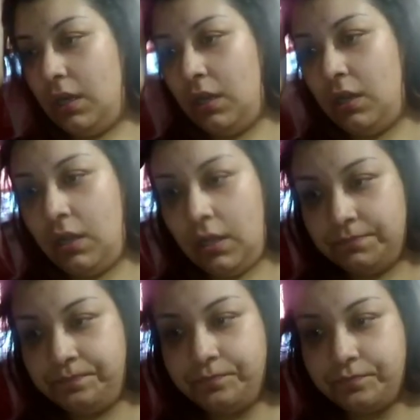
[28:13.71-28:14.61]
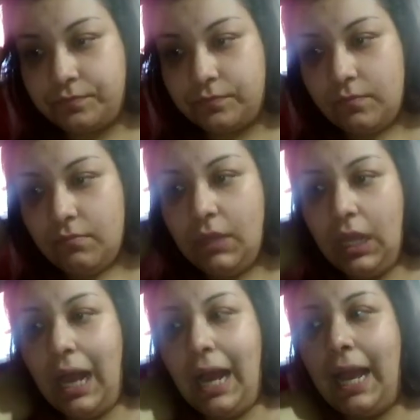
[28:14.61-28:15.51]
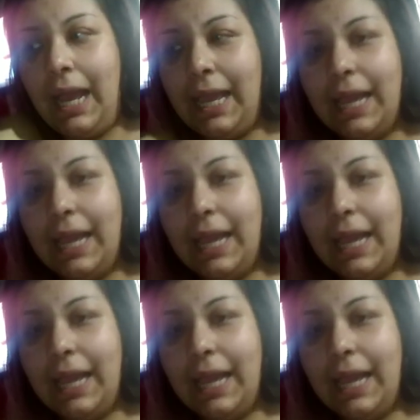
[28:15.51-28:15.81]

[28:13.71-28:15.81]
I